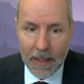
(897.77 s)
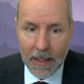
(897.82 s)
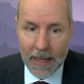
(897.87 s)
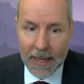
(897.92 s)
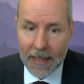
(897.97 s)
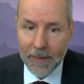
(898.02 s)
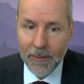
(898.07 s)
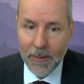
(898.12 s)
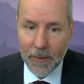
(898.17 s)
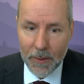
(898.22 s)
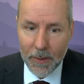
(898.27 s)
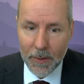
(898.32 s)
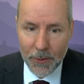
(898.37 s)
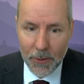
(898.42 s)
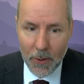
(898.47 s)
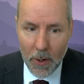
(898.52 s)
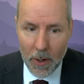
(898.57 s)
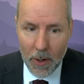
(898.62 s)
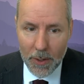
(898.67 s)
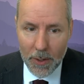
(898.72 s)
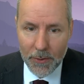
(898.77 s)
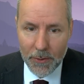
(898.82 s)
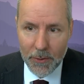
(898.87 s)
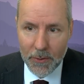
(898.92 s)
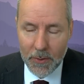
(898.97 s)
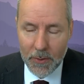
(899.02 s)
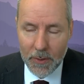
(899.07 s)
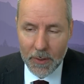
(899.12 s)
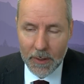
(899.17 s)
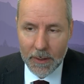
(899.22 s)
answer the
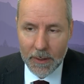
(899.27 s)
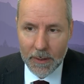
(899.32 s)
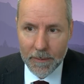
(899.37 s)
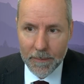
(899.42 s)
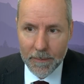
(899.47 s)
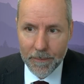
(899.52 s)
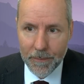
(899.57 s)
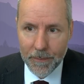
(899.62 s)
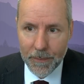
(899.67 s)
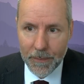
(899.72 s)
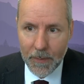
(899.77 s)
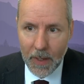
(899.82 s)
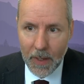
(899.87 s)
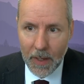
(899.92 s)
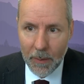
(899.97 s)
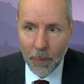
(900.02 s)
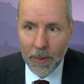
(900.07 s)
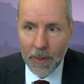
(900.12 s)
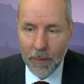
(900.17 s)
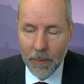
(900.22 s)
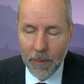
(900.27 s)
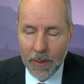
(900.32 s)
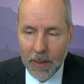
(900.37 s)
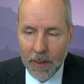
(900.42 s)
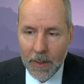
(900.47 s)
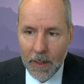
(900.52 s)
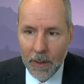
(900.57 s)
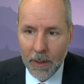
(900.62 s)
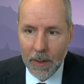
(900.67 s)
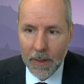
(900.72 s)
charge I
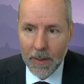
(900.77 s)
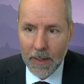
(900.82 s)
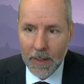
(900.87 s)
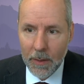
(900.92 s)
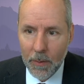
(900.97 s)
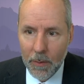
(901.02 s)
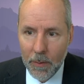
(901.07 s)
think